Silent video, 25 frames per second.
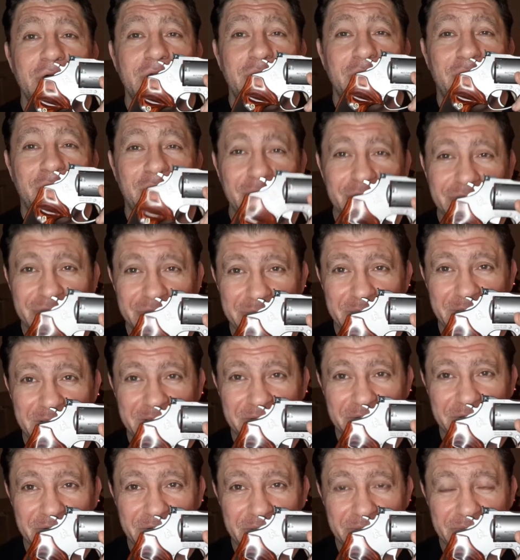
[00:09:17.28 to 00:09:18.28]

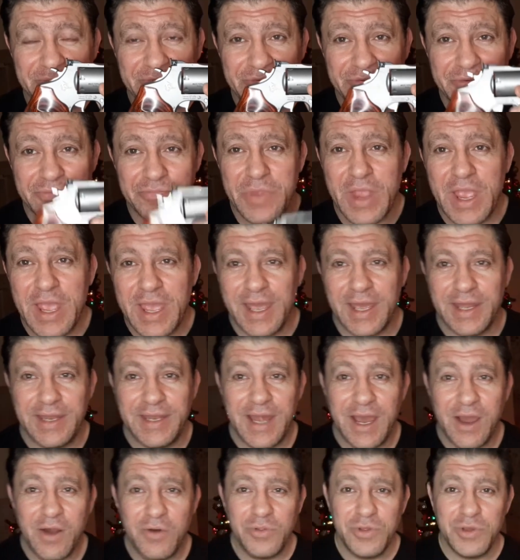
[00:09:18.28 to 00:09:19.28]
Altamont grips. And
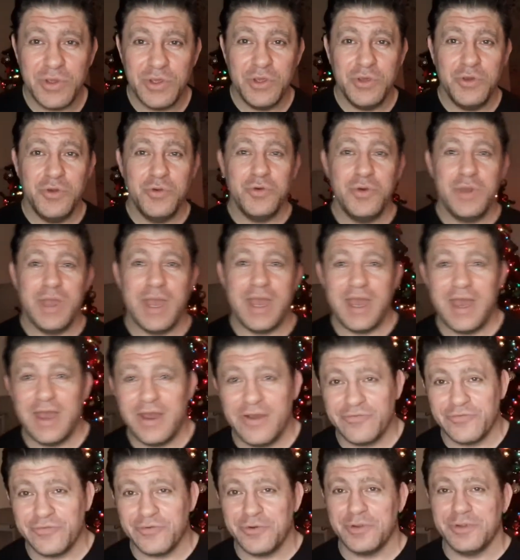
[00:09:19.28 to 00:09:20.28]
now that you
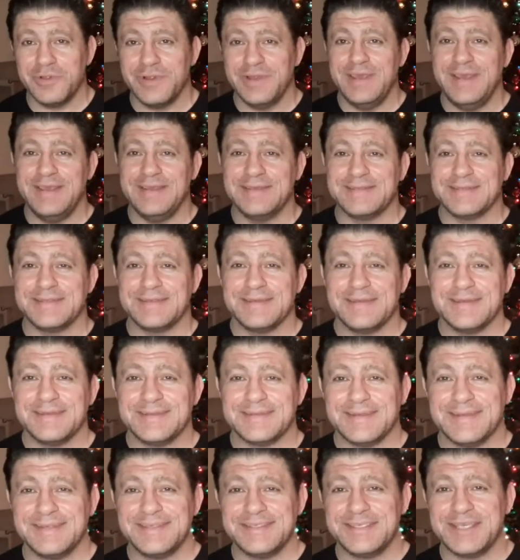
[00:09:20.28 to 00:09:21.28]
have released,
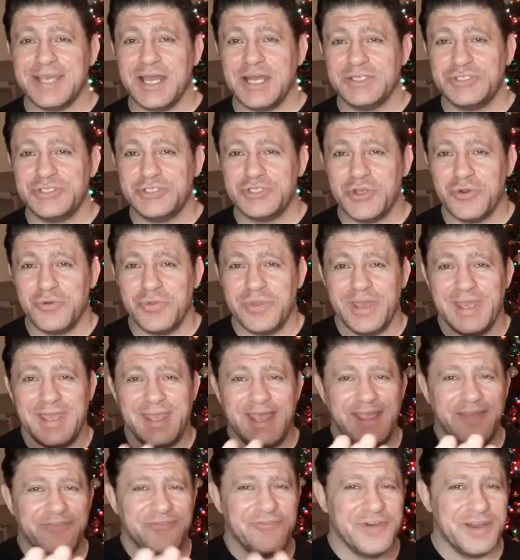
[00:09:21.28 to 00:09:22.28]
since SHOT Show, the
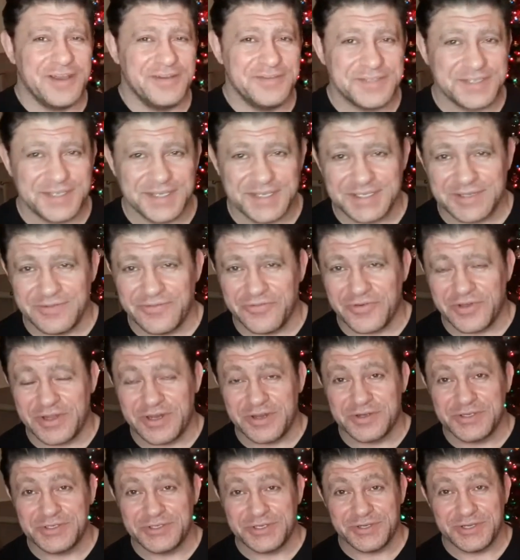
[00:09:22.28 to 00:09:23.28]
856
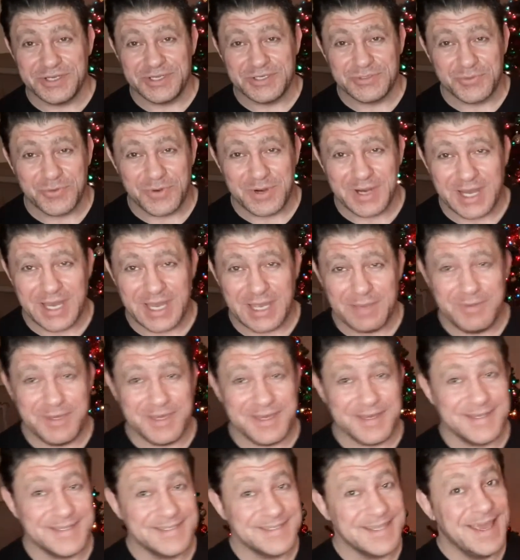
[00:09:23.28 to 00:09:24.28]
Defender series. Why?
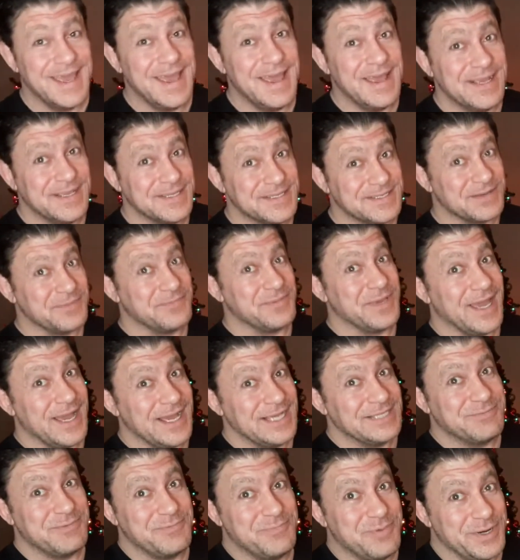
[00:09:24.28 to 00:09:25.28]
Because some
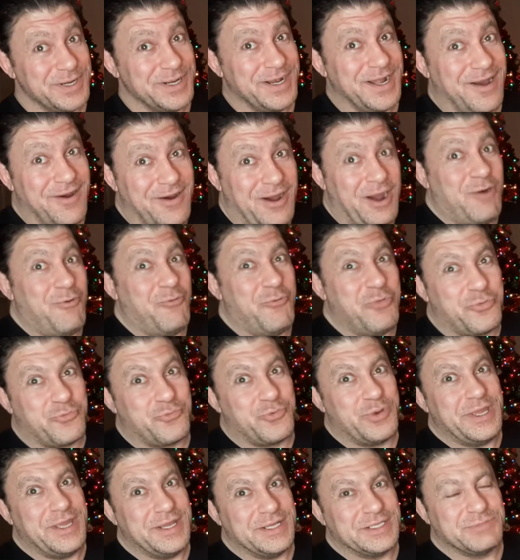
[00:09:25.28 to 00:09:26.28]
guy's been putting out how
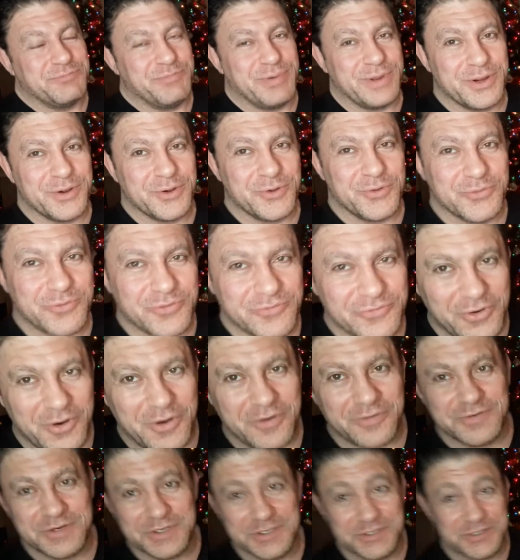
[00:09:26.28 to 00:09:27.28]
3-inch barreled
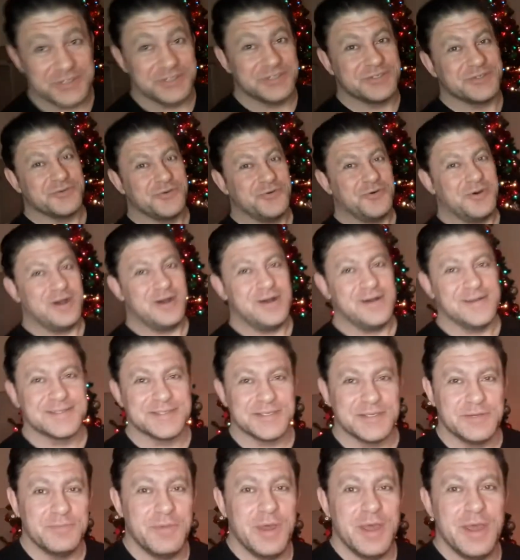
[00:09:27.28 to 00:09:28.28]
revolvers are so
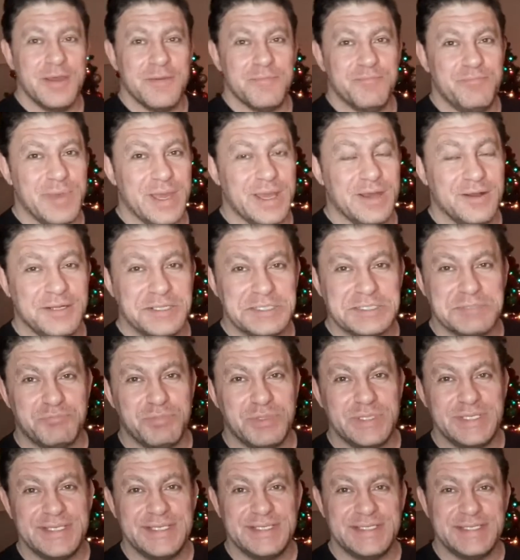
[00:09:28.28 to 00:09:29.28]
awesome. Balanced
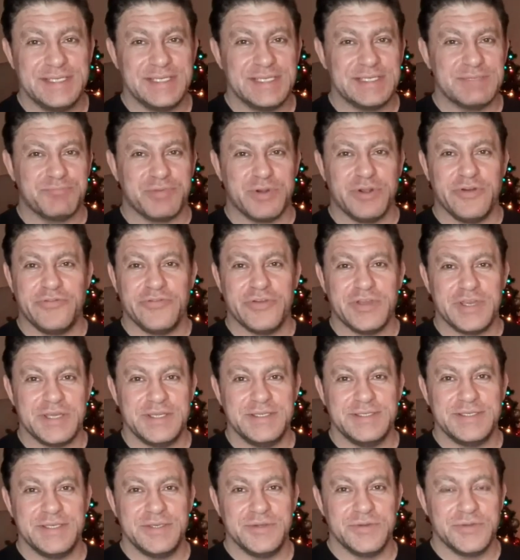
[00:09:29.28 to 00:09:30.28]
ballistics, perfect
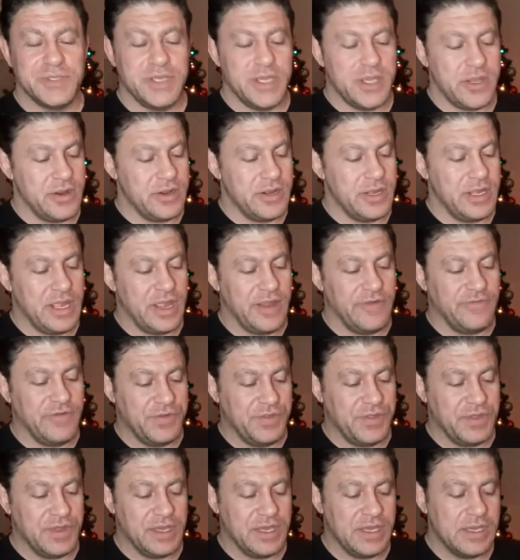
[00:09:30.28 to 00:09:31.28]
concealed carry,
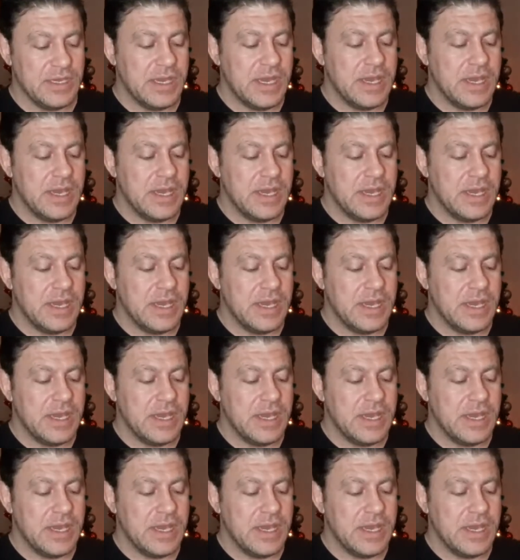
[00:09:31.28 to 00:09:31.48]
everything.